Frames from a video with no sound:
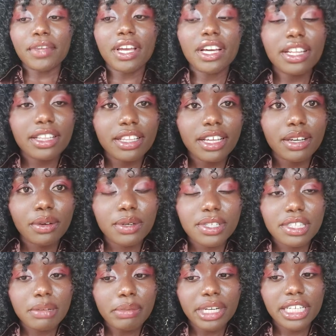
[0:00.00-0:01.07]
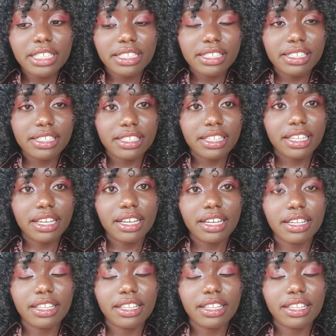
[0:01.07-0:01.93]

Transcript: And of course, the market is there.